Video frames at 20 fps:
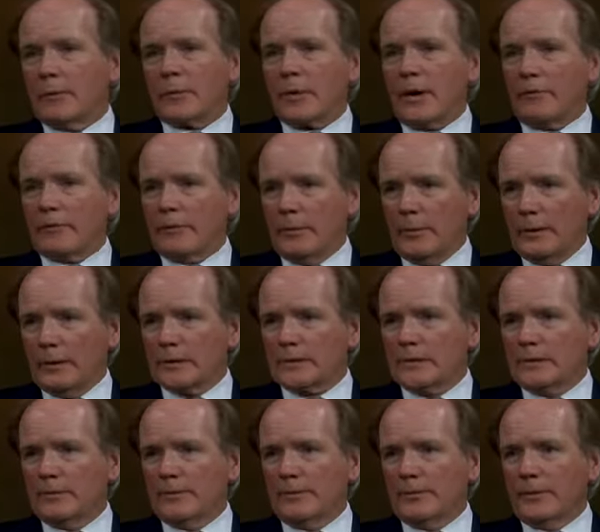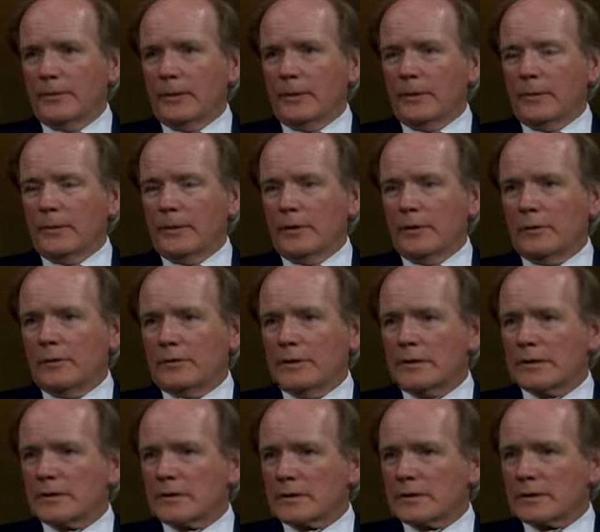profitability, we
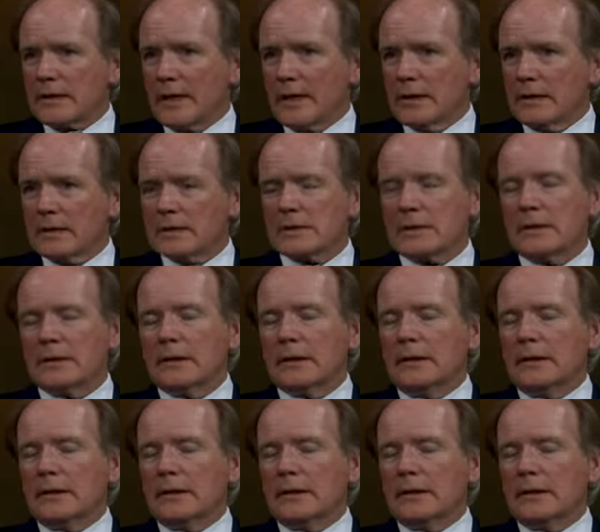increased our sales,